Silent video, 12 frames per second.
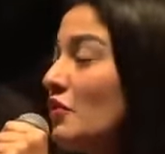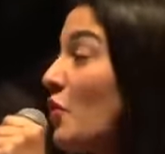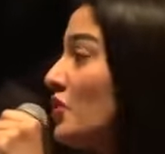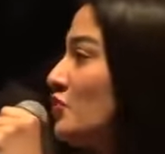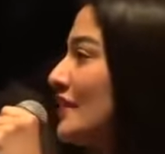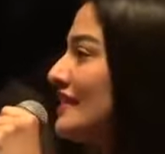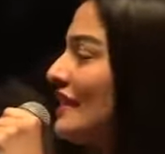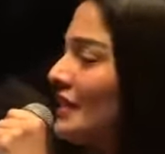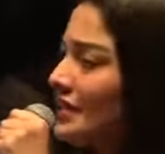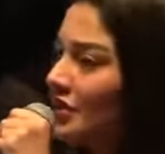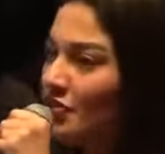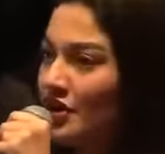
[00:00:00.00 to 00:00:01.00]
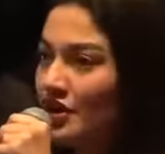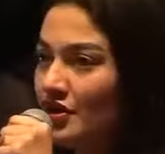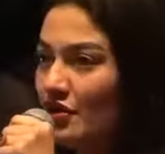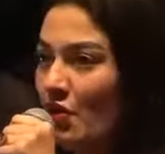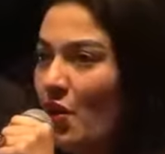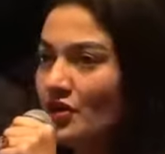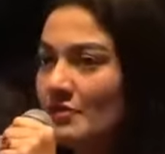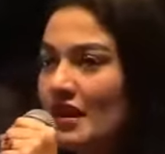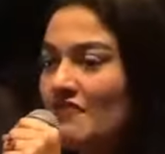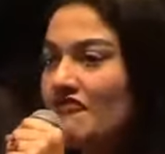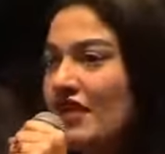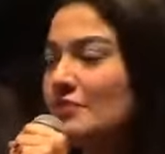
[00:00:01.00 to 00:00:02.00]
We want to excel in career, we want to
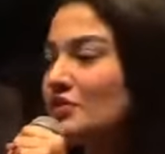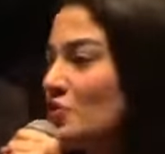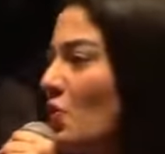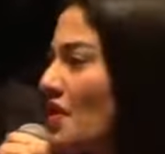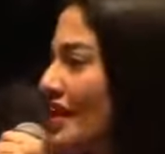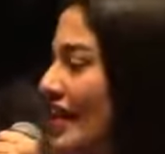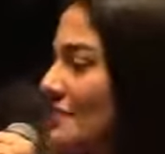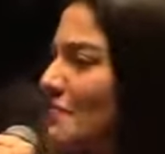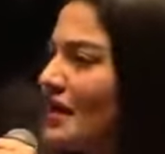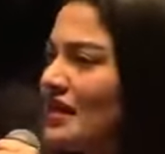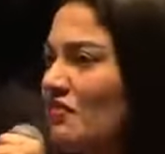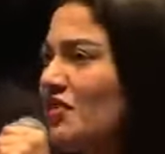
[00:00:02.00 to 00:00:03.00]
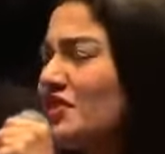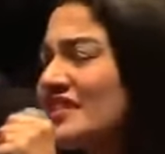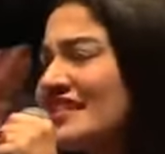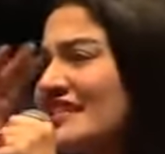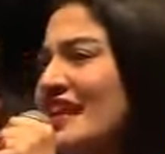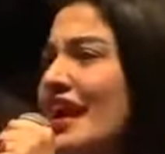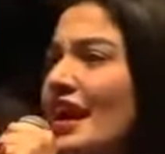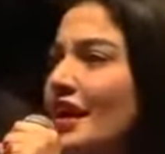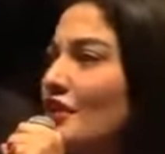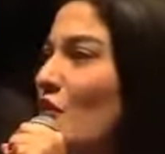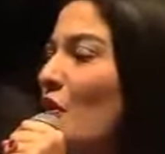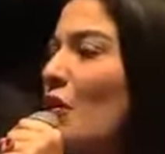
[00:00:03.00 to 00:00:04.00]
become famous, we want to get money. We are
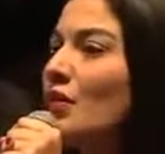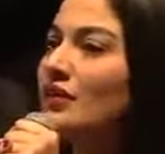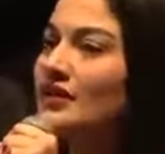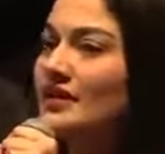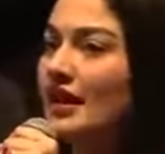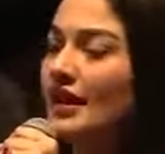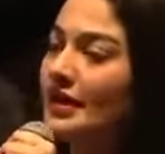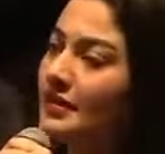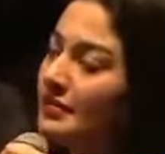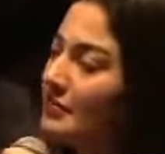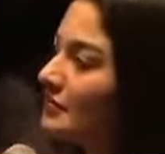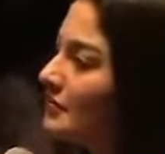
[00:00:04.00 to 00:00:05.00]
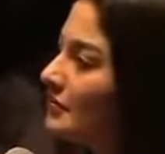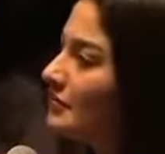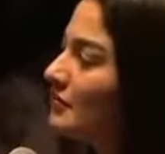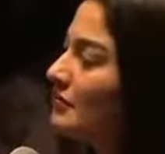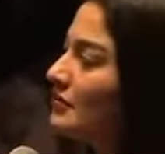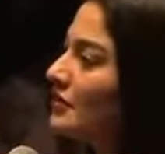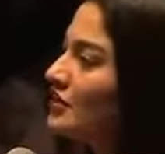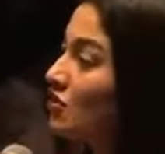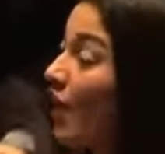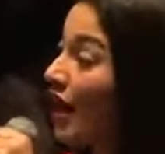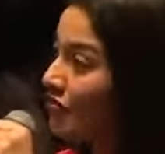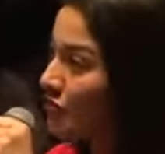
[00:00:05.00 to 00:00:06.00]
scared all the time.
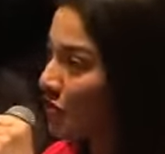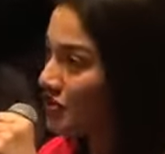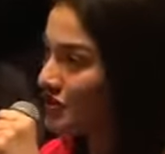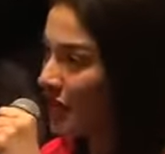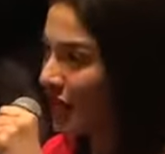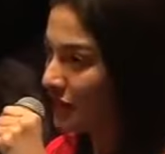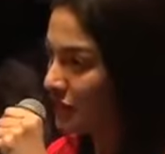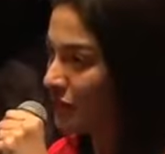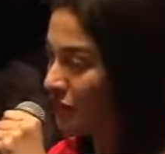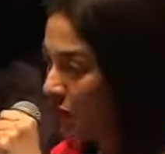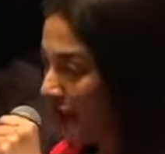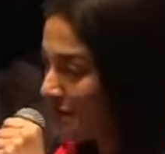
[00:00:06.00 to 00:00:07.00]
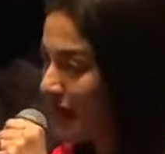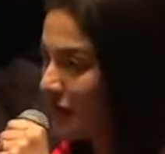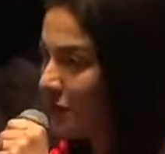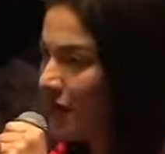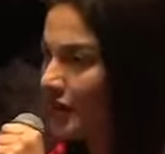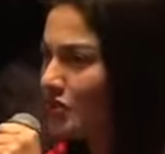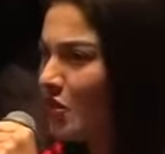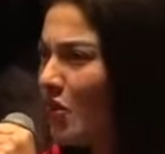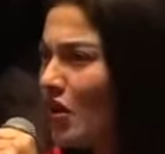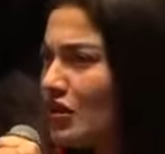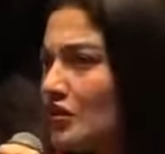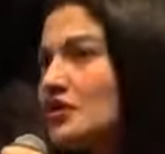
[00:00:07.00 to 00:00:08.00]
So I wrote down one by one
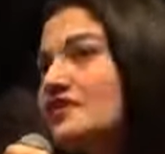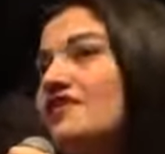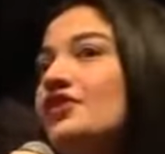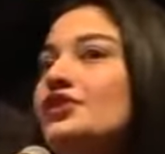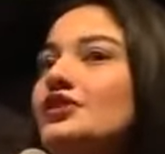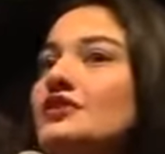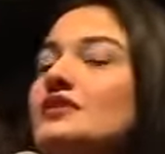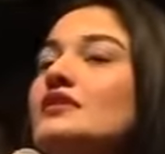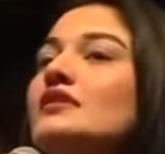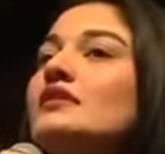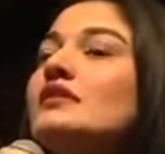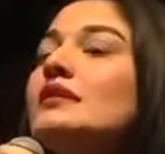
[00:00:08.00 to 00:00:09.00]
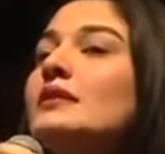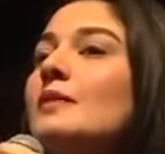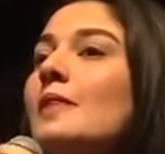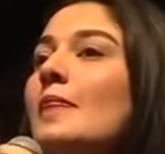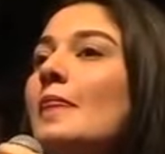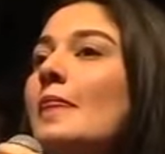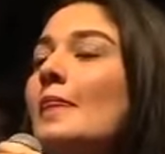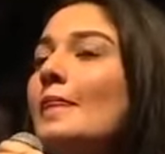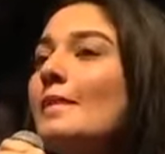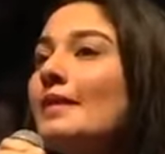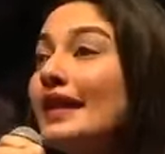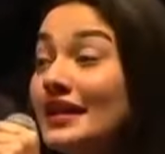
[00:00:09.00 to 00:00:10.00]
all those fears,
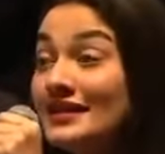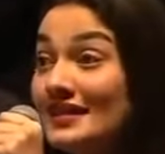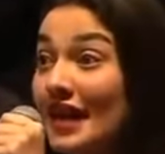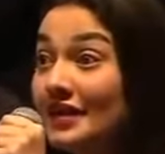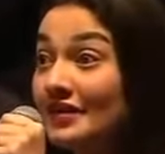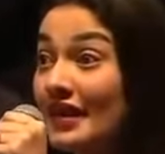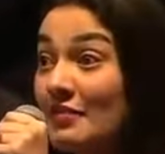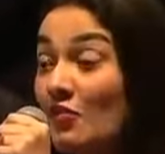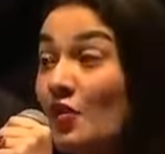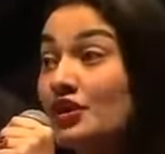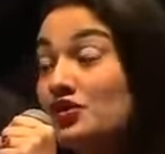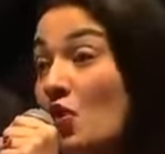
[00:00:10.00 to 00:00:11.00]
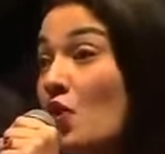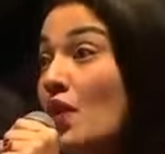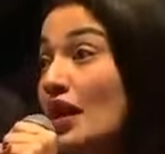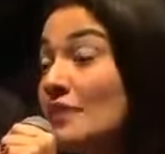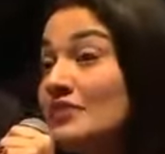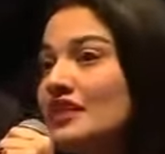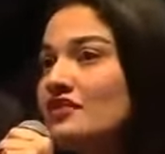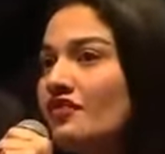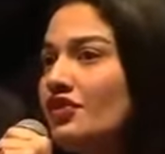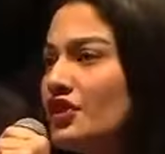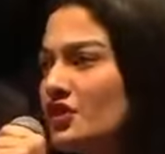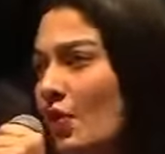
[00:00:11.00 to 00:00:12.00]
and I decided that I'm going to overcome these
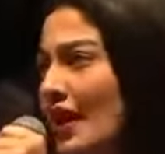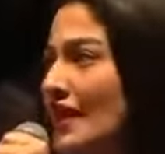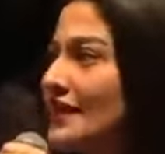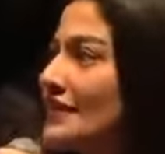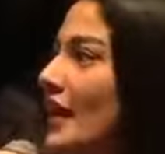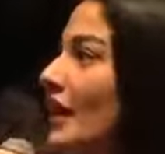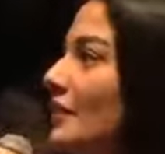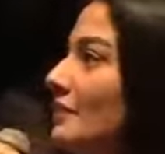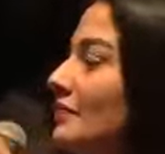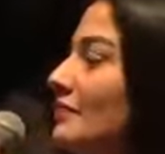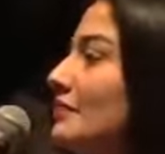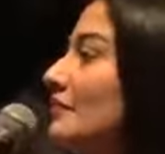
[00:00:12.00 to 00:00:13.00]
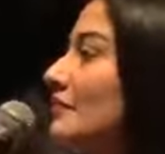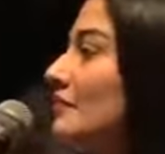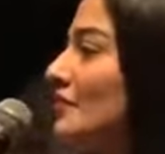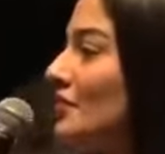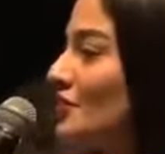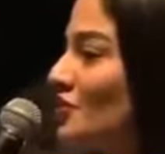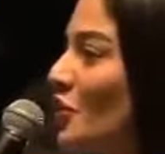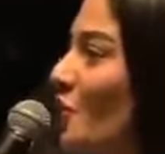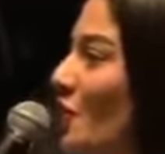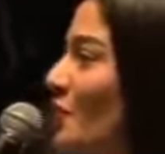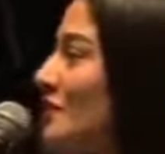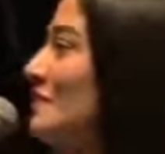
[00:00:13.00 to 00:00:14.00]
fears one at a time. You know what